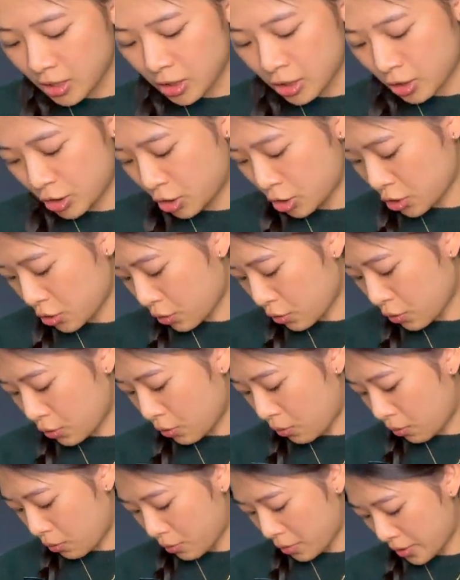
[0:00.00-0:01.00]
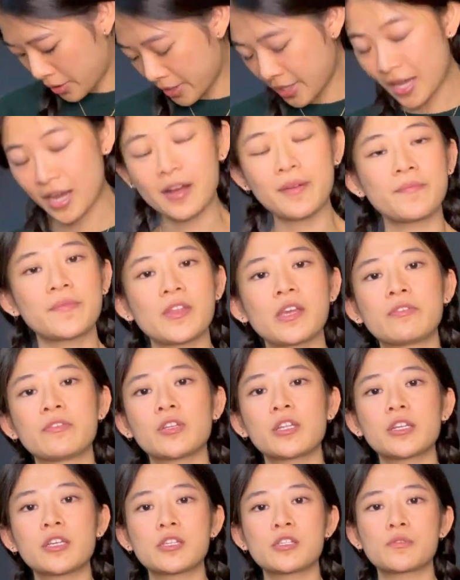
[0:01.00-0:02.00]
So yeah, I feel
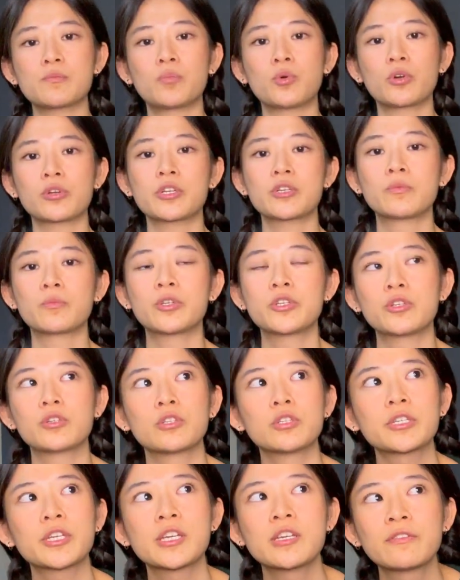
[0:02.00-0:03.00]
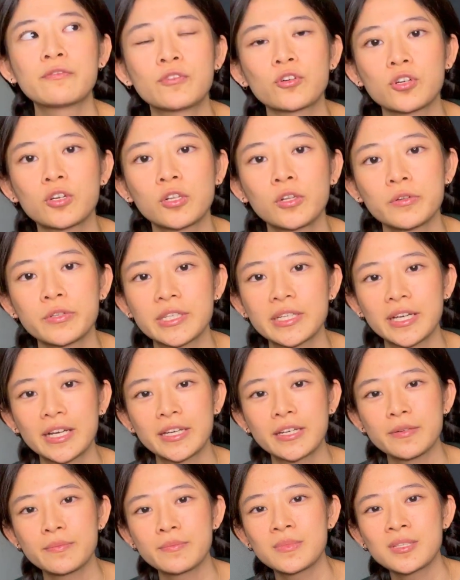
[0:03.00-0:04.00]
like it's important when you're looking for clothing
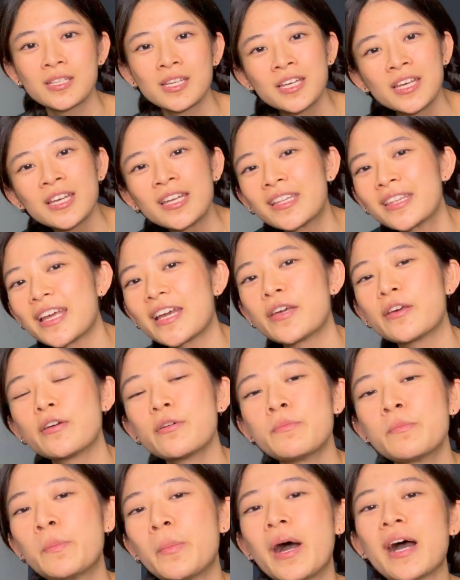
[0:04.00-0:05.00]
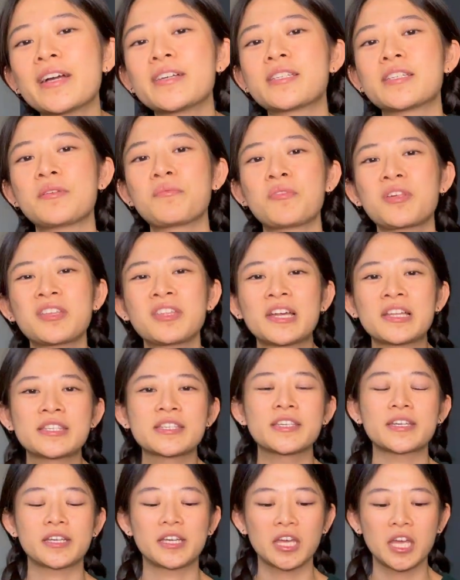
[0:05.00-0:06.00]
items that you don't buy something that's
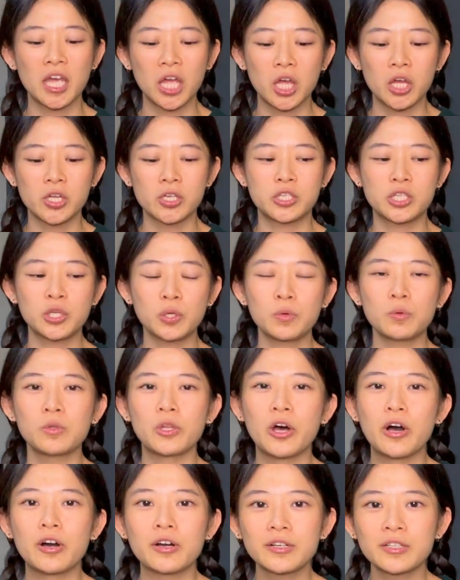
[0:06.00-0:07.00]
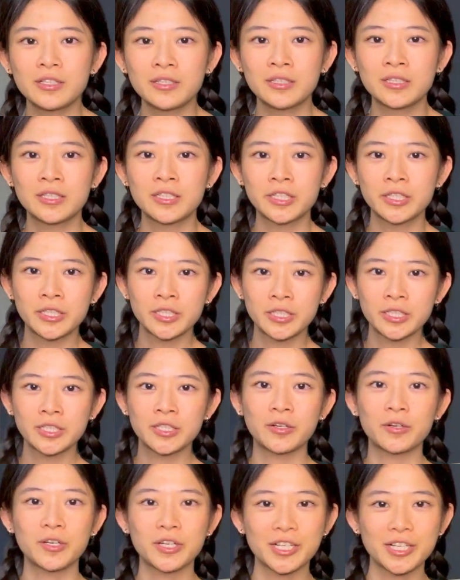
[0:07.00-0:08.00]
like too long
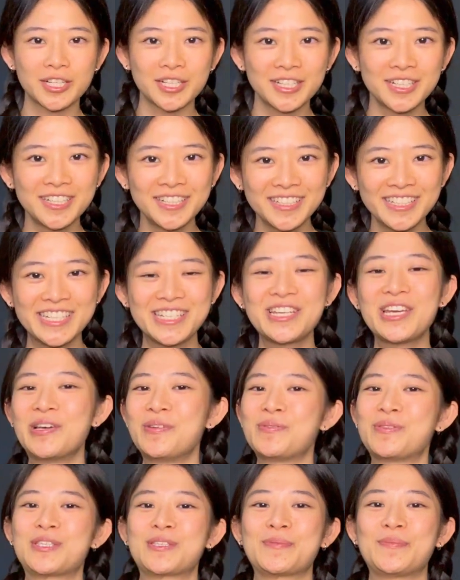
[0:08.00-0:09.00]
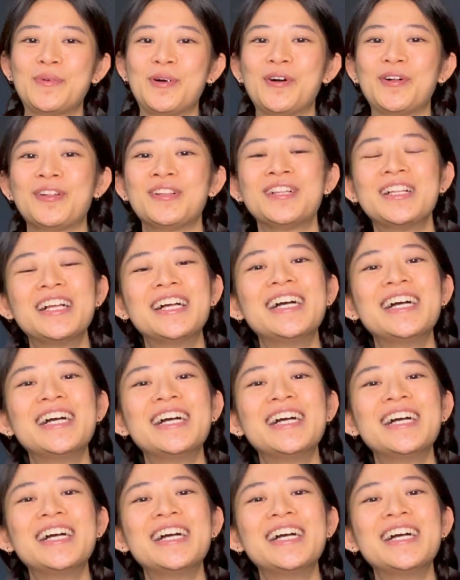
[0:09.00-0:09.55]
or too small.